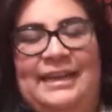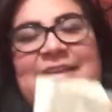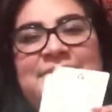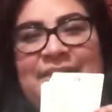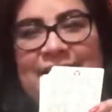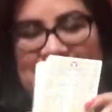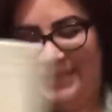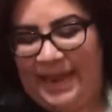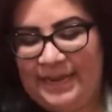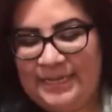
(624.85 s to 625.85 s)
So yes,
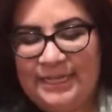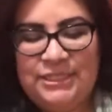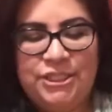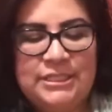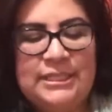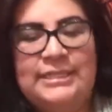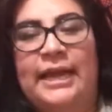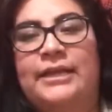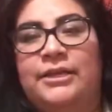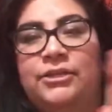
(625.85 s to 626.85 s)
and it, it's just the
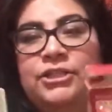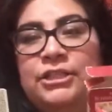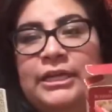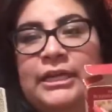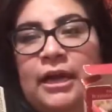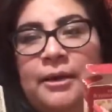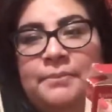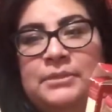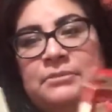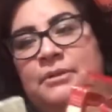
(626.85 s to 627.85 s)
deck. Usually,
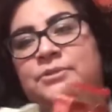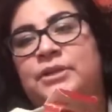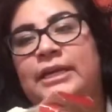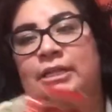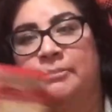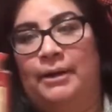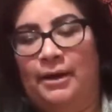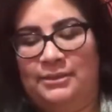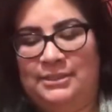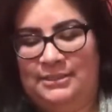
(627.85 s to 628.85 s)
um, sometimes you could get the
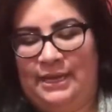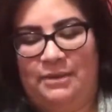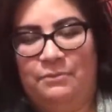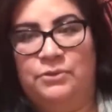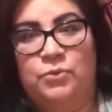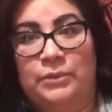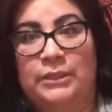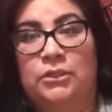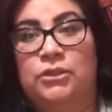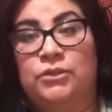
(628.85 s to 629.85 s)
box set, which would
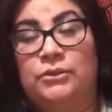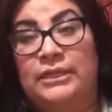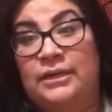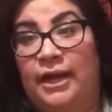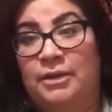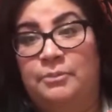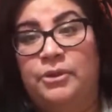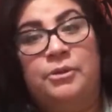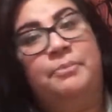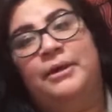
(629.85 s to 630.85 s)
include the
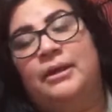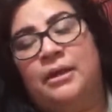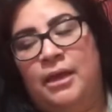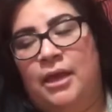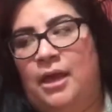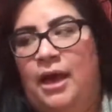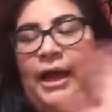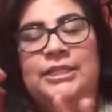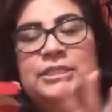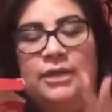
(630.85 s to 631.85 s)
guidebook, but
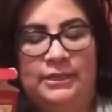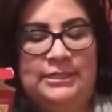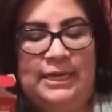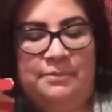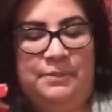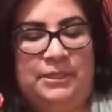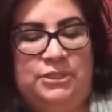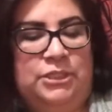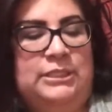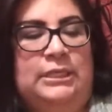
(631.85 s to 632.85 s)
I just got the deck because
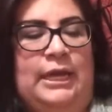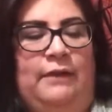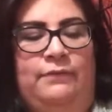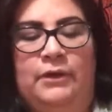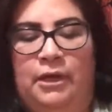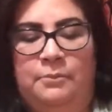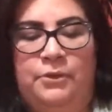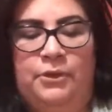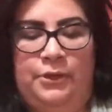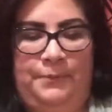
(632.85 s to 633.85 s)
she didn't have the
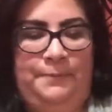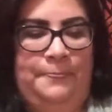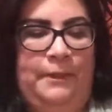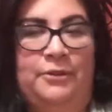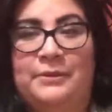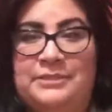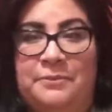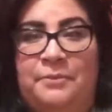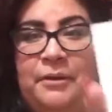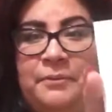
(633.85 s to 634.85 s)
guidebook. Otherwise, I
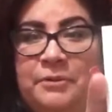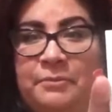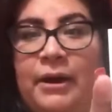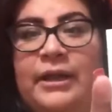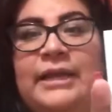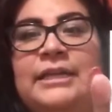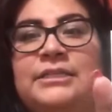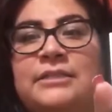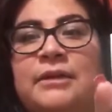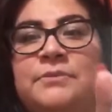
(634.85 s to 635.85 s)
probably would have bought it. It
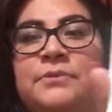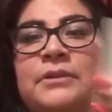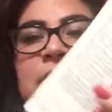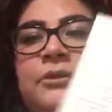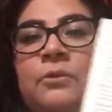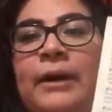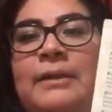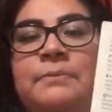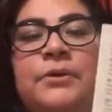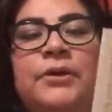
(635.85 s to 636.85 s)
just comes with a little
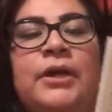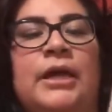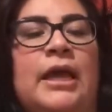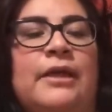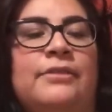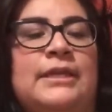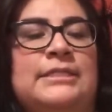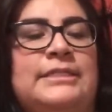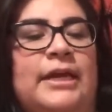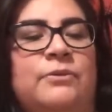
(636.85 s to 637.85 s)
white book.
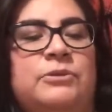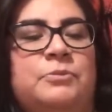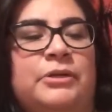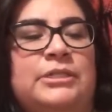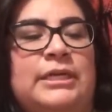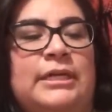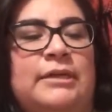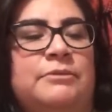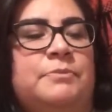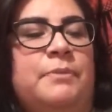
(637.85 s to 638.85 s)
This deck was printed,
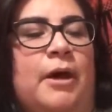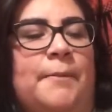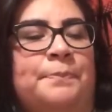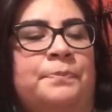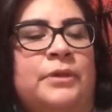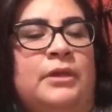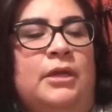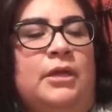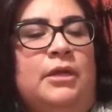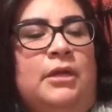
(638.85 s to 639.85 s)
it was um,
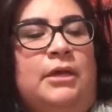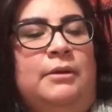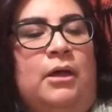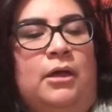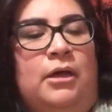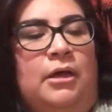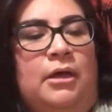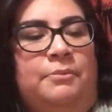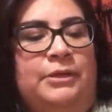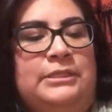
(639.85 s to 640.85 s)

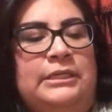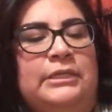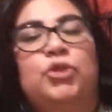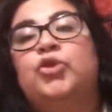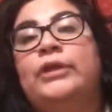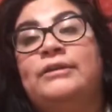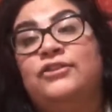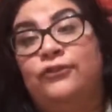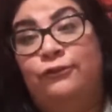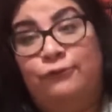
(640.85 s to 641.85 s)
uh, printed
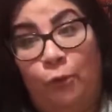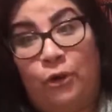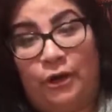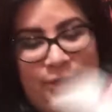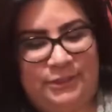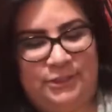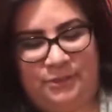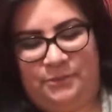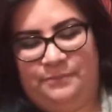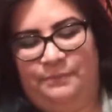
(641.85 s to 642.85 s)
2004.
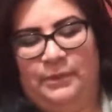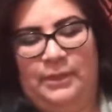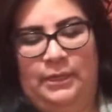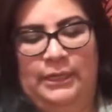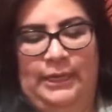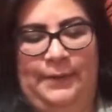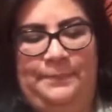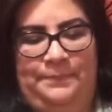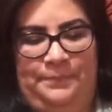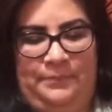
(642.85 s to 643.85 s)
So yeah,
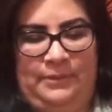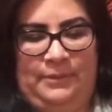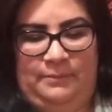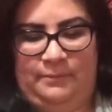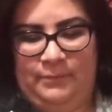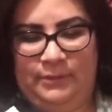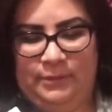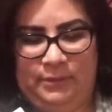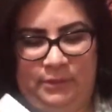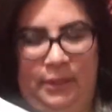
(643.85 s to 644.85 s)

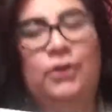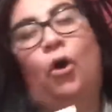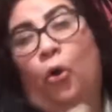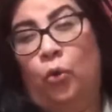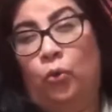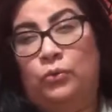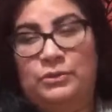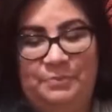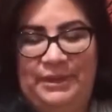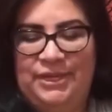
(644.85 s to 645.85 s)
not
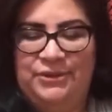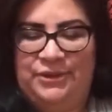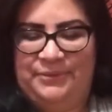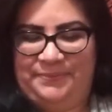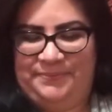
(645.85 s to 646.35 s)
old, but you know.